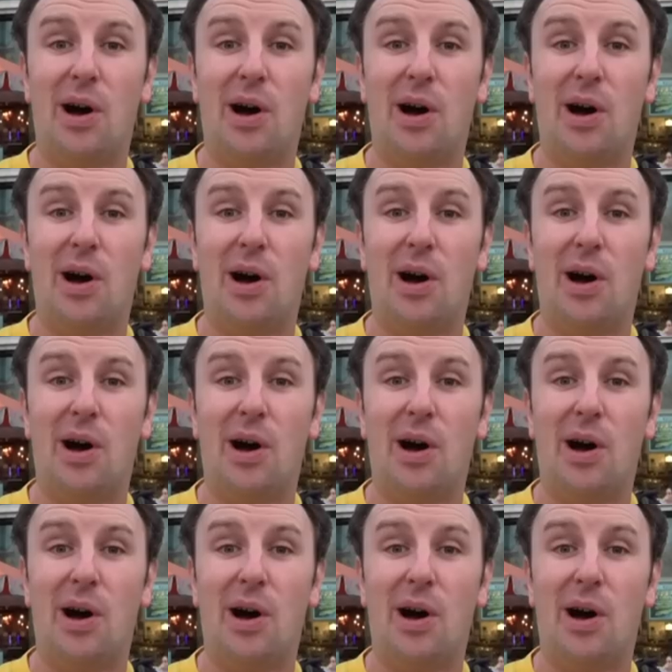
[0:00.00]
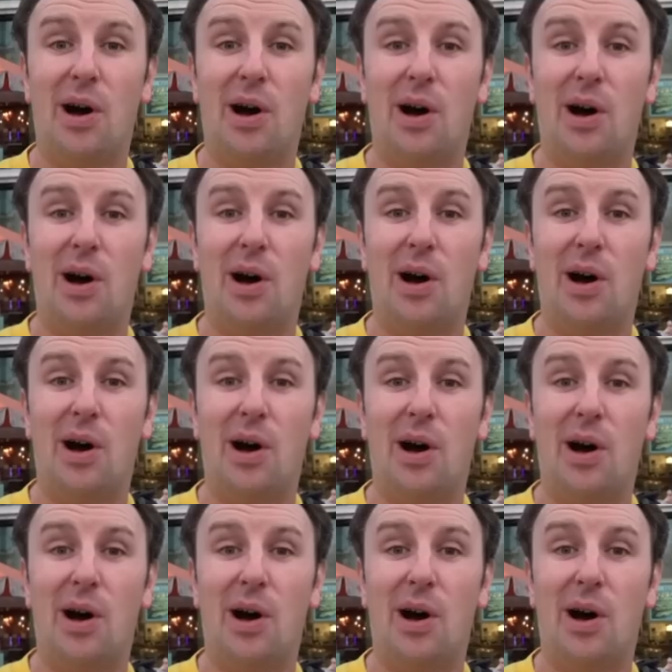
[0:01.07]

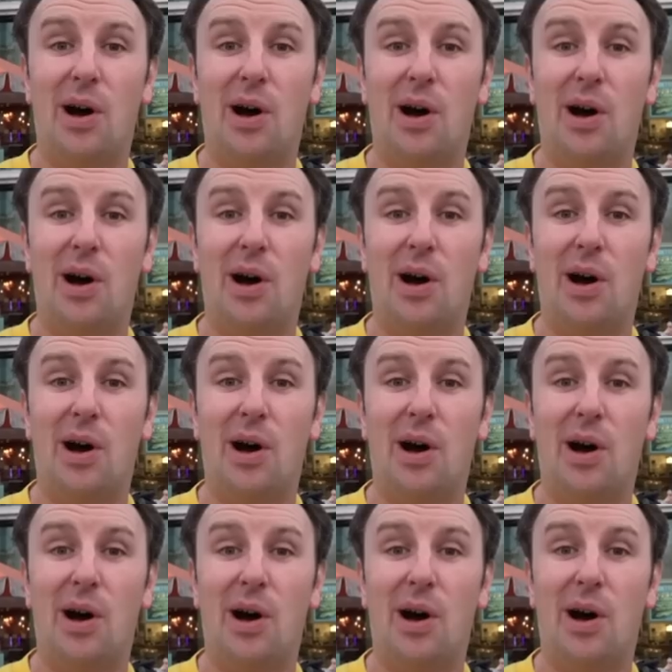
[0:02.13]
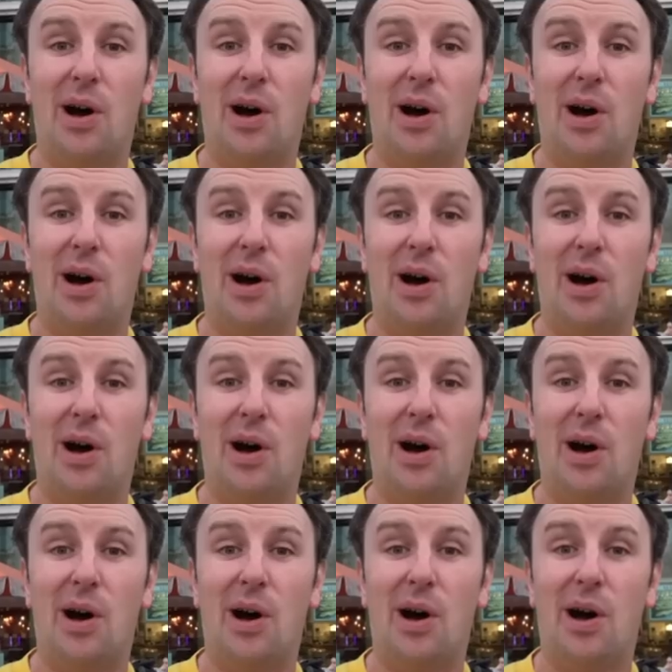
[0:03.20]

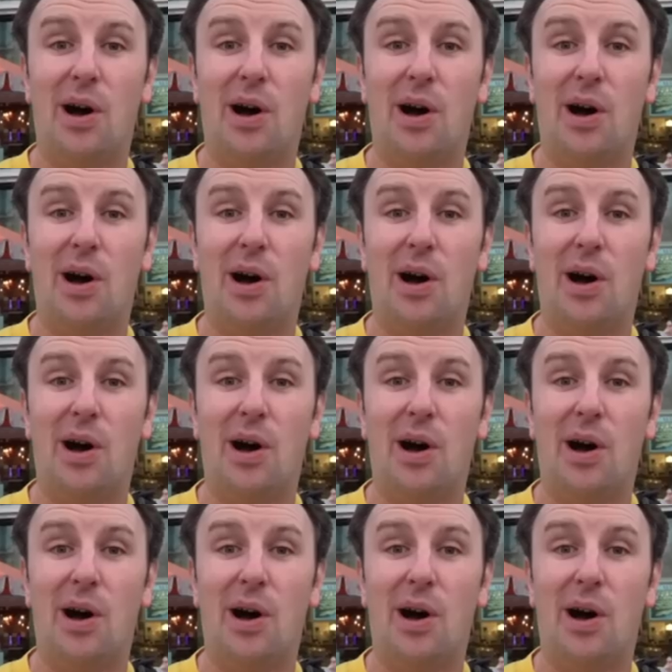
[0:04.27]
No words are spoken by the person on screen.